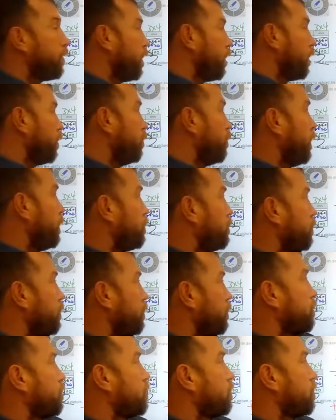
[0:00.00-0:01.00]
You basically
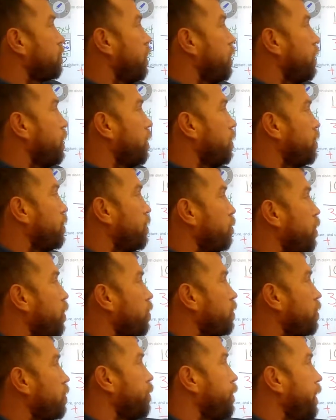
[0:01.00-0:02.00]
just start here and you
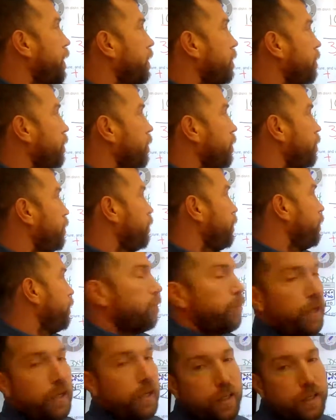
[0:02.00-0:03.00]
multiply the 3
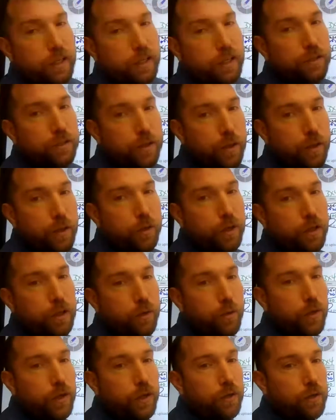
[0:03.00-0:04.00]
by each number
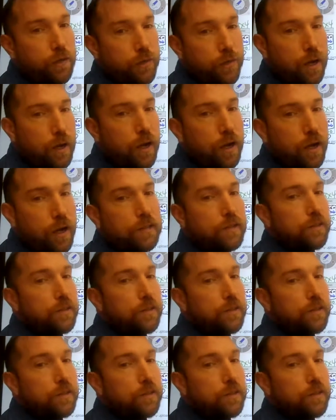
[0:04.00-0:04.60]
going across,